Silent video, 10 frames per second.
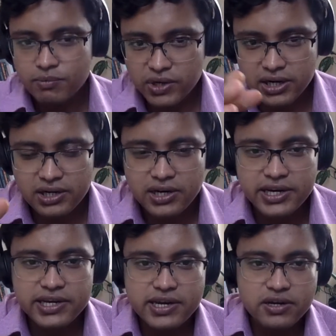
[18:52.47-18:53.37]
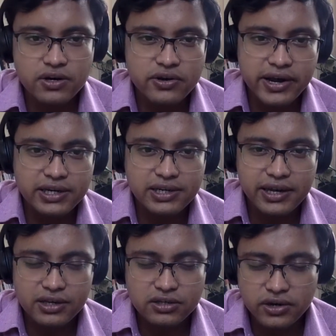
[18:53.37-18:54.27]
But under
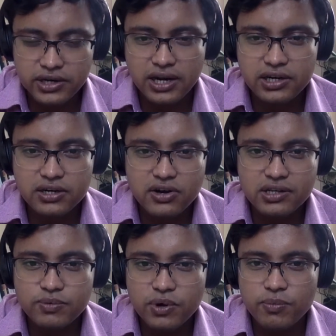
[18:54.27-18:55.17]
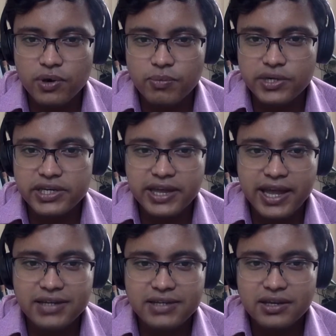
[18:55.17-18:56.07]
under Transfer of Property
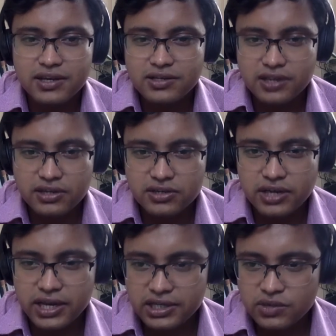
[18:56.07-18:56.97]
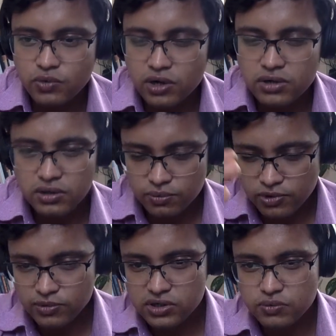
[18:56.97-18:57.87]
Act, section 81, the
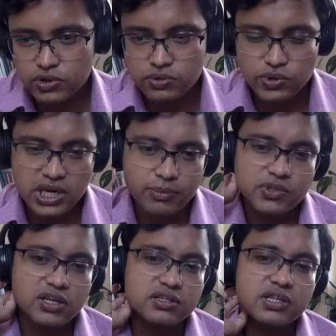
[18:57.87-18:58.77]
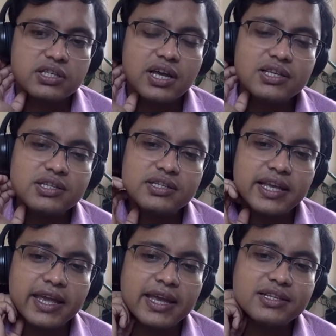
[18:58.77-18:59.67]
provision which we have just discussed is
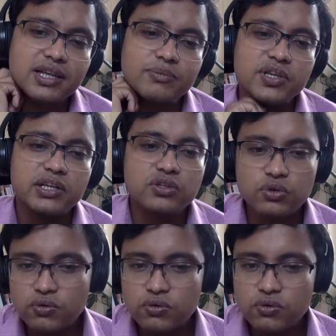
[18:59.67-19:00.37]
again subject